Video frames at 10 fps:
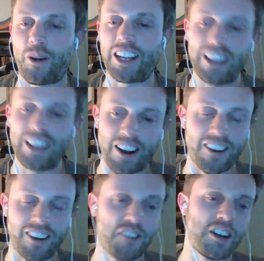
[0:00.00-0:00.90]
throwing
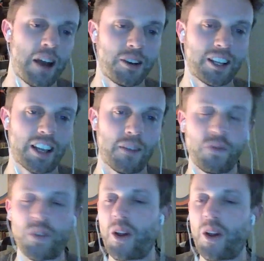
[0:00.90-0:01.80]
in there every now and
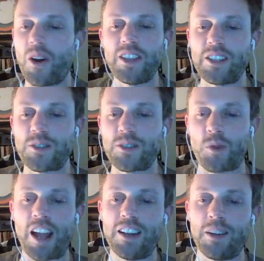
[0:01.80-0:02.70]
again are
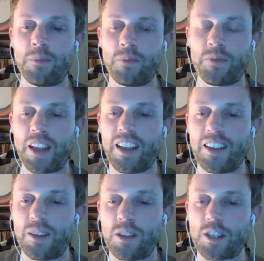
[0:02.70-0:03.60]
these random
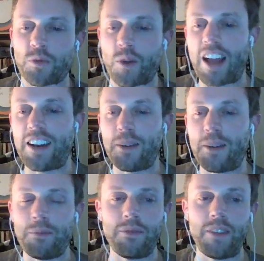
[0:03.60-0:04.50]

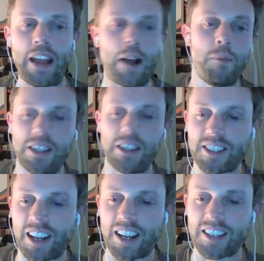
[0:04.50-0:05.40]

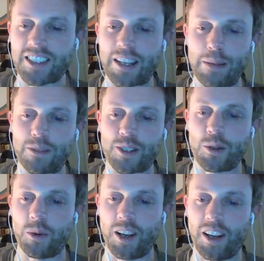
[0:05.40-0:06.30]
ailments that I seem
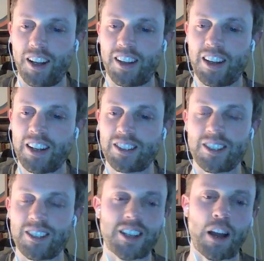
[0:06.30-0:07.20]
to
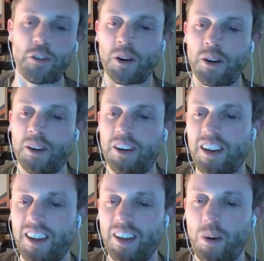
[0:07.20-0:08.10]
discover,
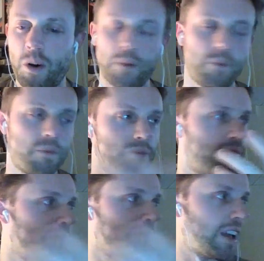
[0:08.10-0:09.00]
or
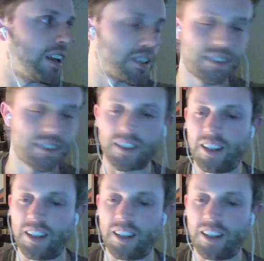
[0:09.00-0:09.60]
I guess